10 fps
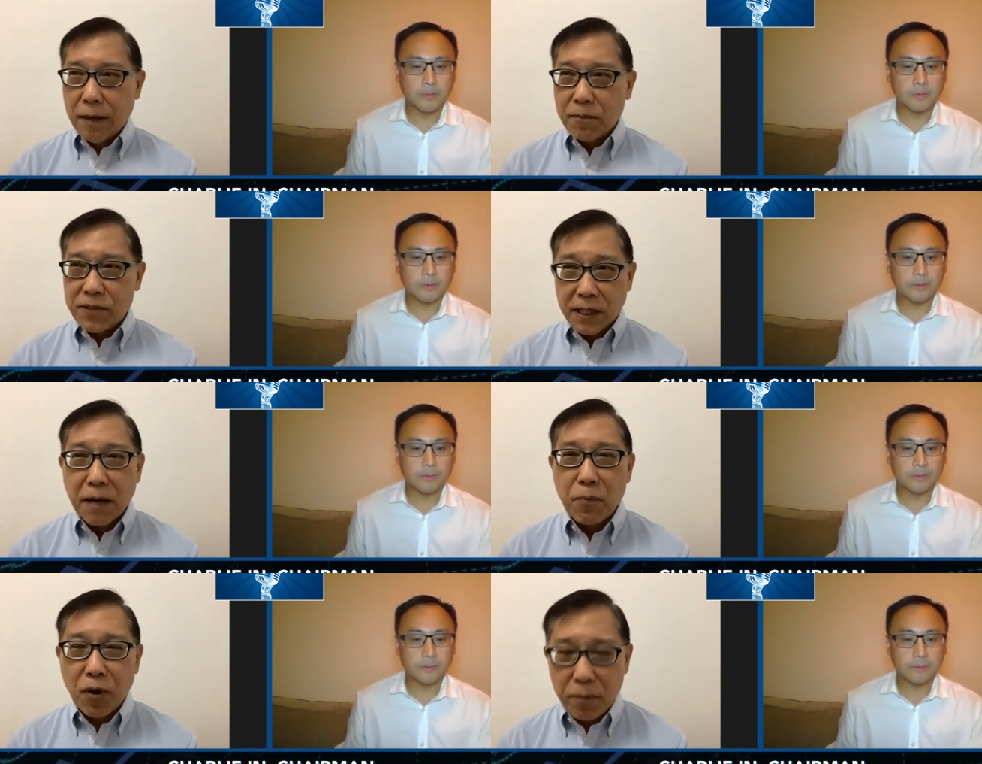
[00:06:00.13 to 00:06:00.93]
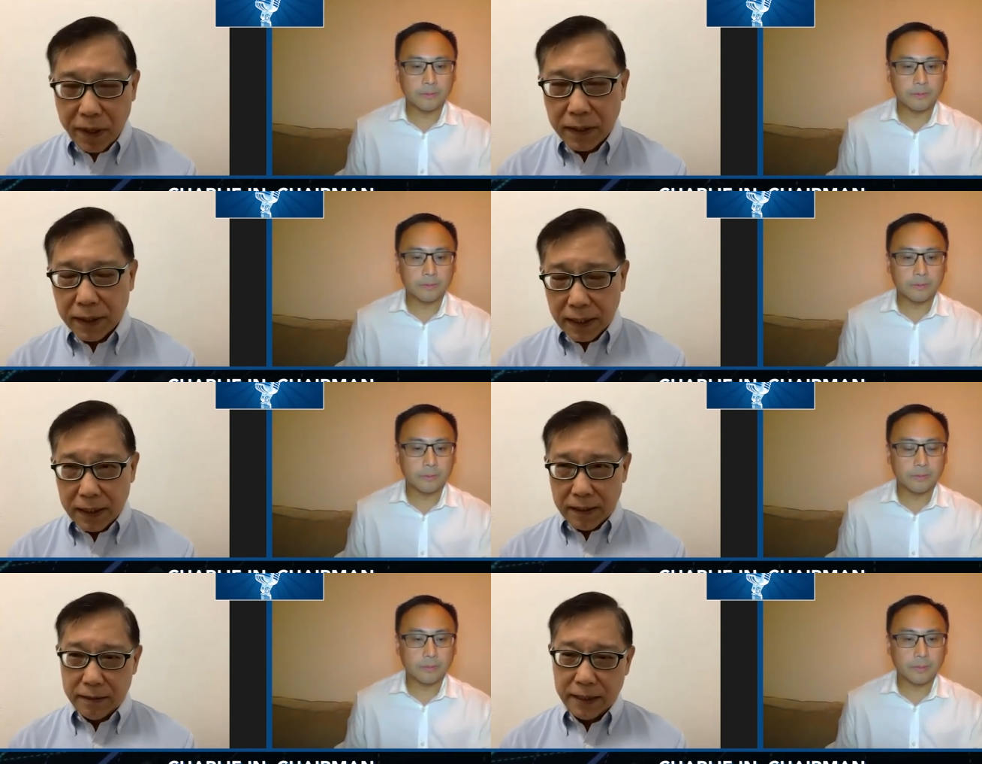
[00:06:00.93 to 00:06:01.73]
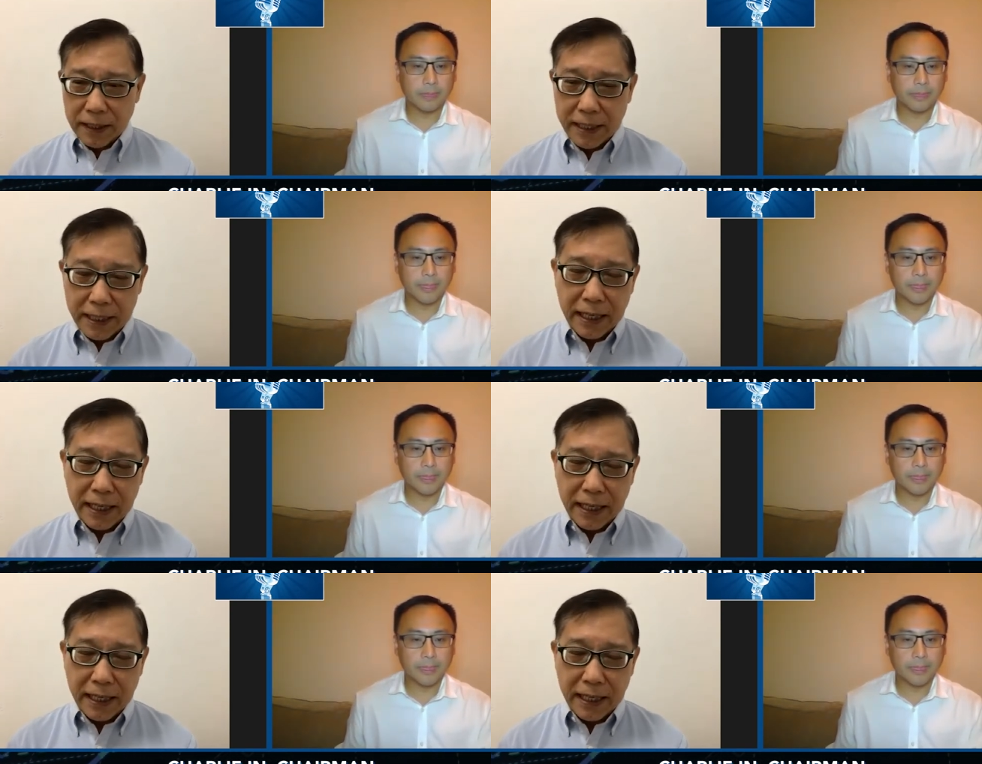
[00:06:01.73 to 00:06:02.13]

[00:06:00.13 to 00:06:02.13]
Speaker 1: Singapore being the leading